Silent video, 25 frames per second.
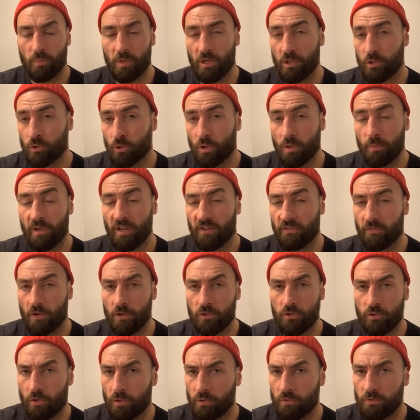But it's going to be a
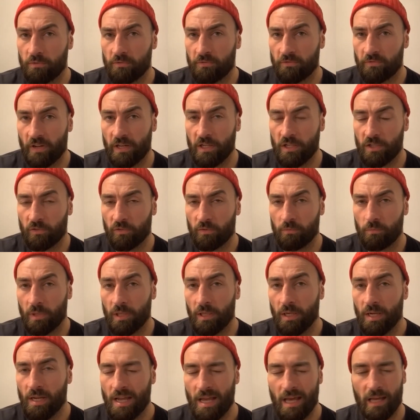first round finish for
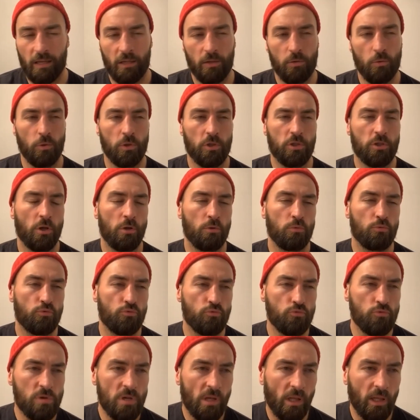me. And I know it sounds
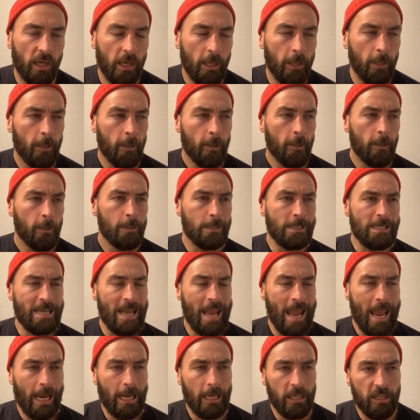really
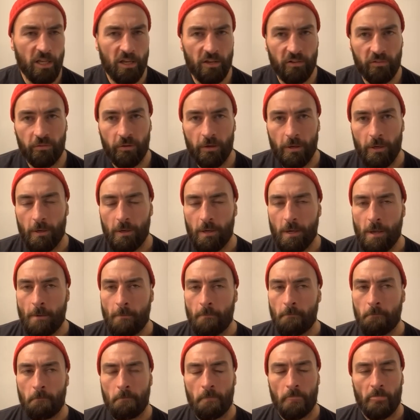negative,
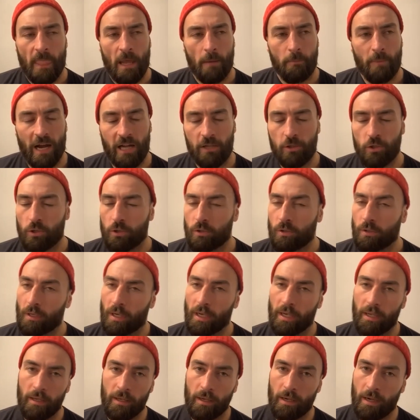but
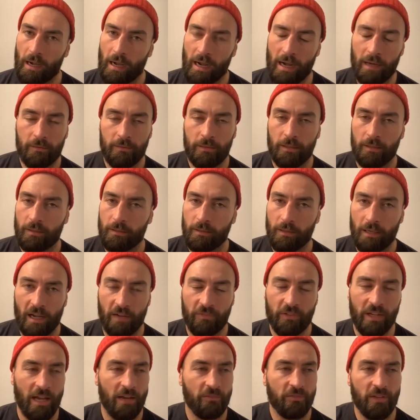
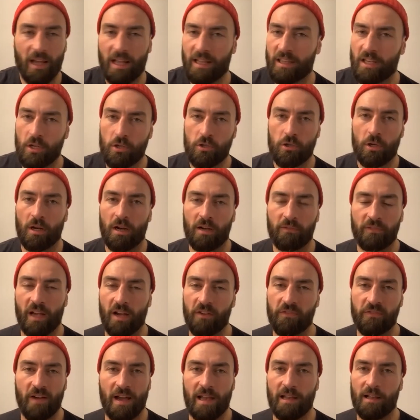I've got a t-shirt, I've got
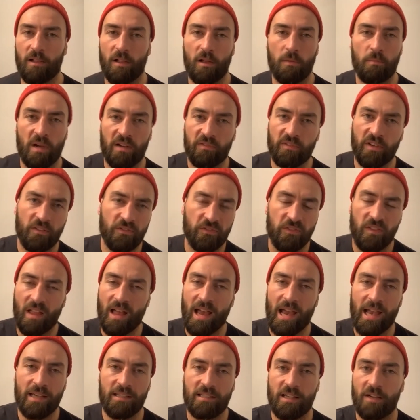a fan club, I've got a
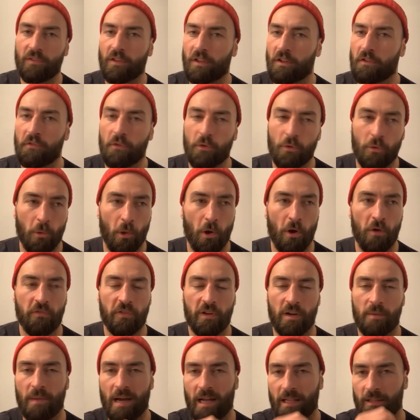flag, I've got a lot
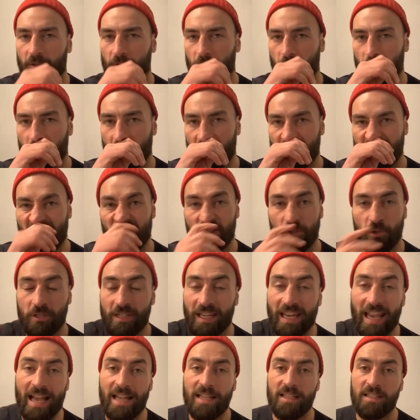for Amanda Nunes. I just
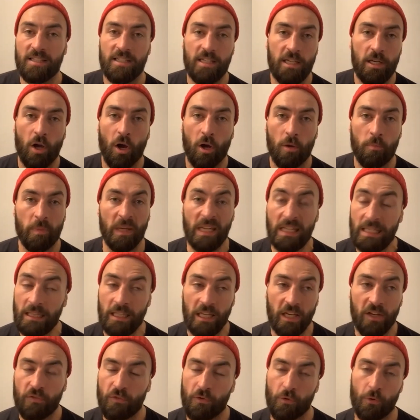can't see her being
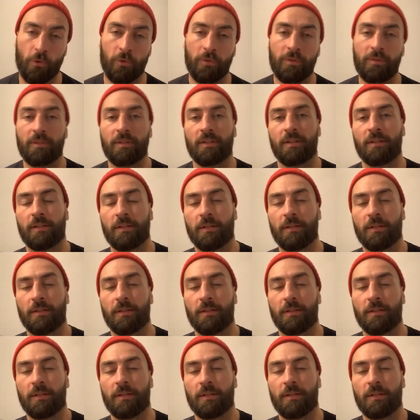dethroned.